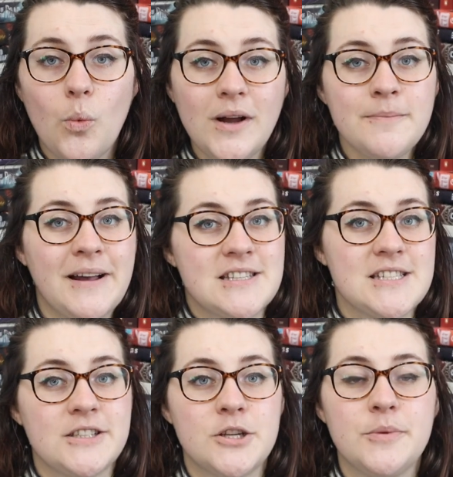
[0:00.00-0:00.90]
Welcome back to
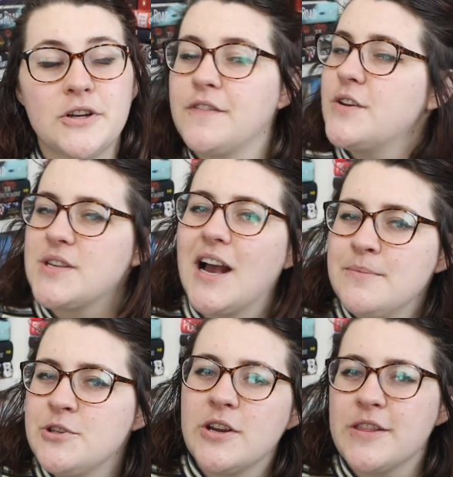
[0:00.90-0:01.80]
Dead Good Book Reviews.
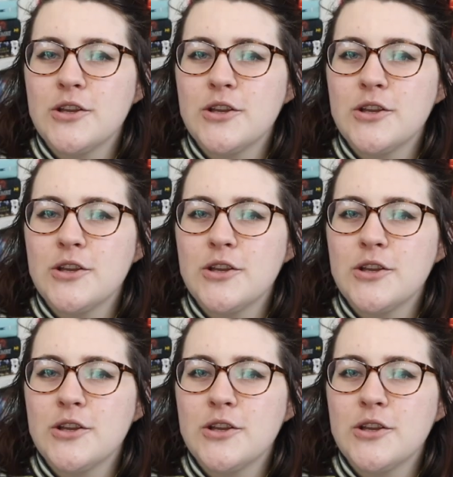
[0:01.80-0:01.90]
I'm Judith,